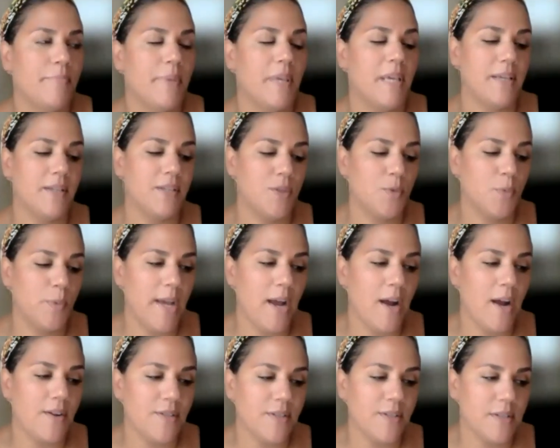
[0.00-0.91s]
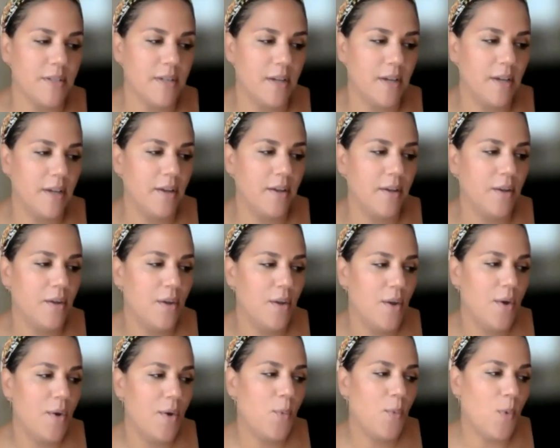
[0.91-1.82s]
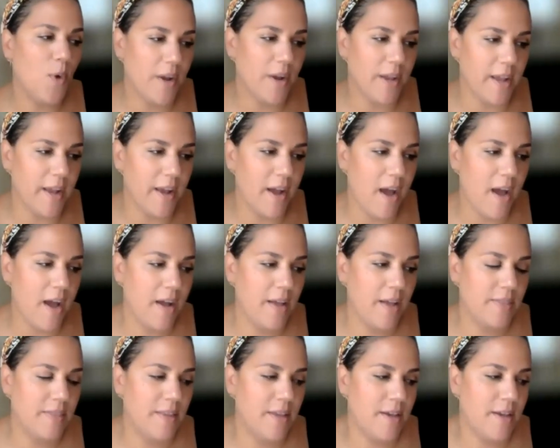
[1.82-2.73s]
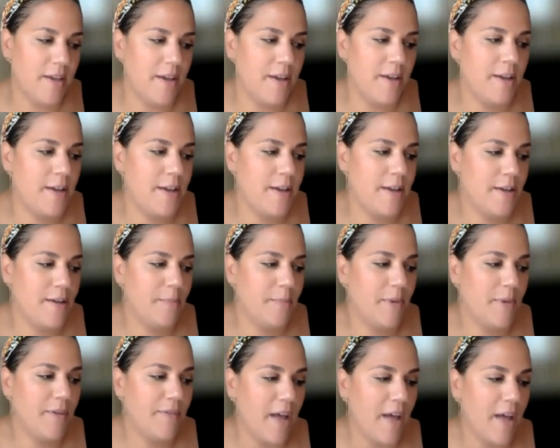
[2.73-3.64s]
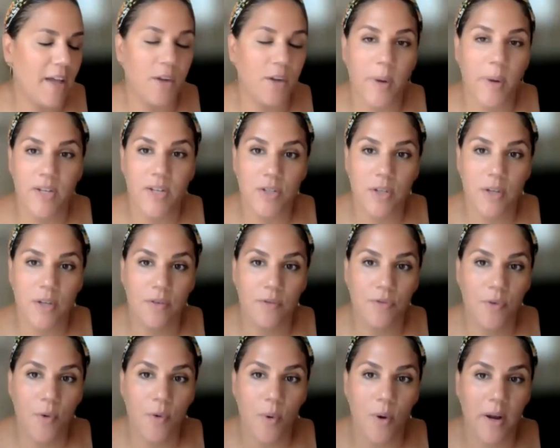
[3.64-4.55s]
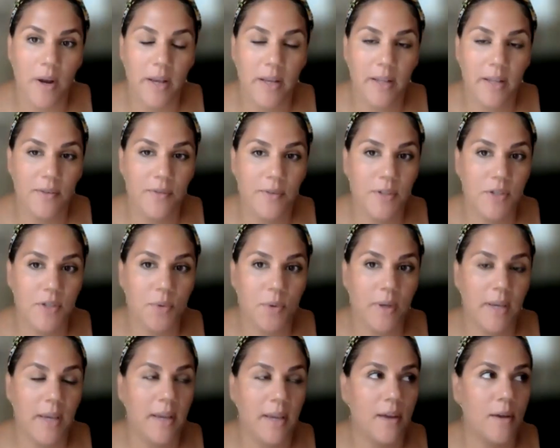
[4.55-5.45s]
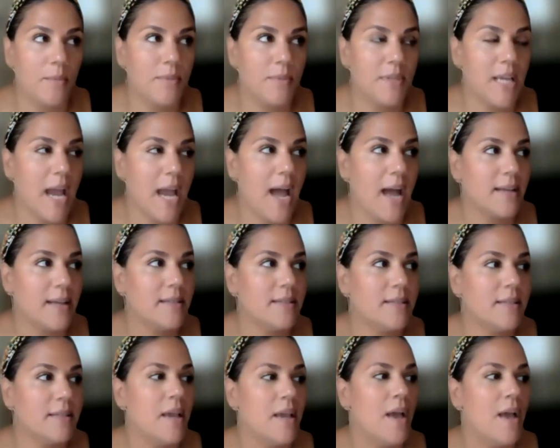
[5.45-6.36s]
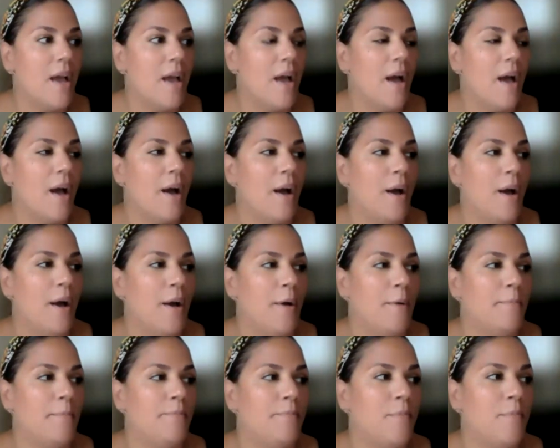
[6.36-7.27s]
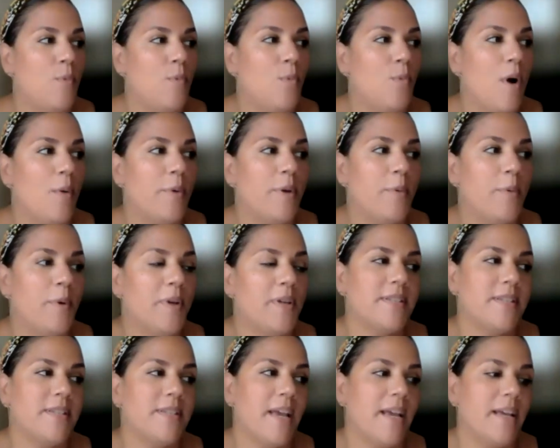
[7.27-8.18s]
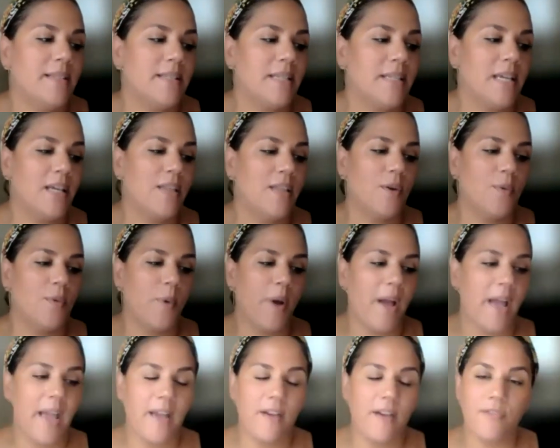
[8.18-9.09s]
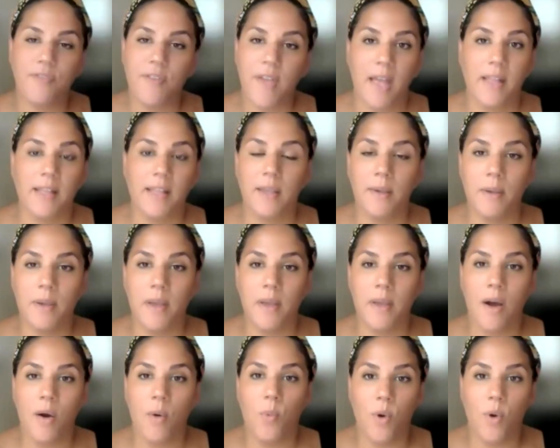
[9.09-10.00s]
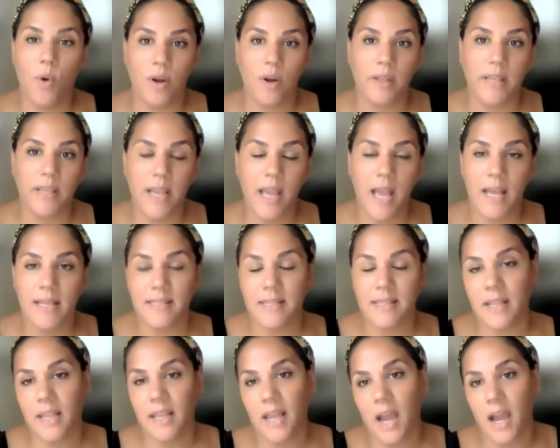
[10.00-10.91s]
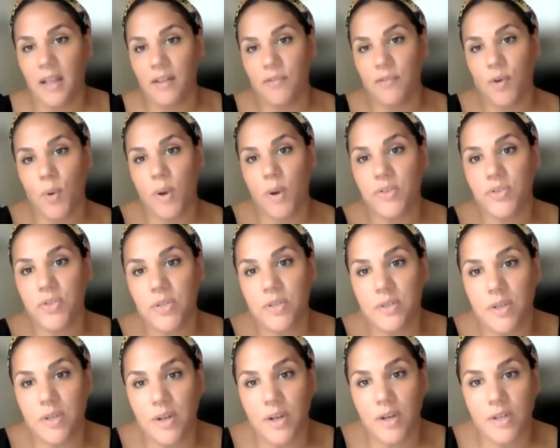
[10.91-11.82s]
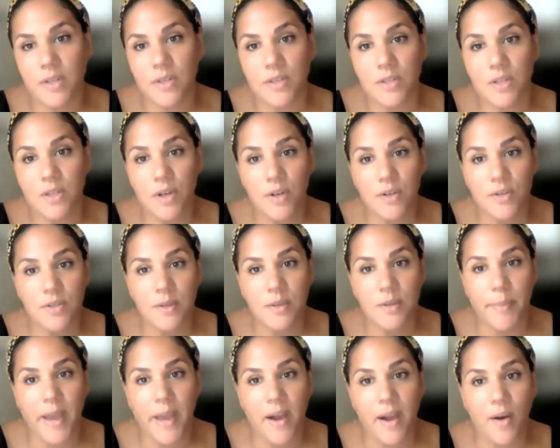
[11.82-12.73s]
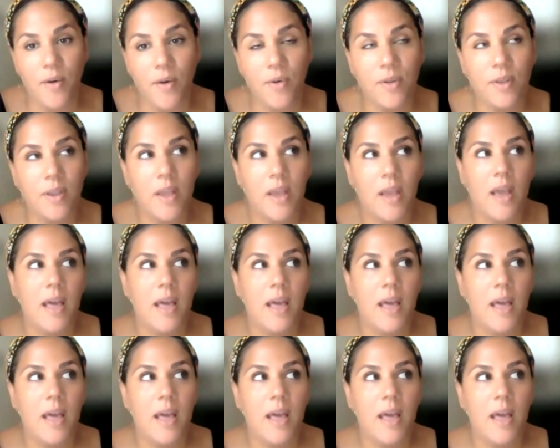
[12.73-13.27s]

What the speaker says: piece, we are still working on the evaluation for individual income tax. What we will say is, either way, if any awardee has any kind of questions or concerns about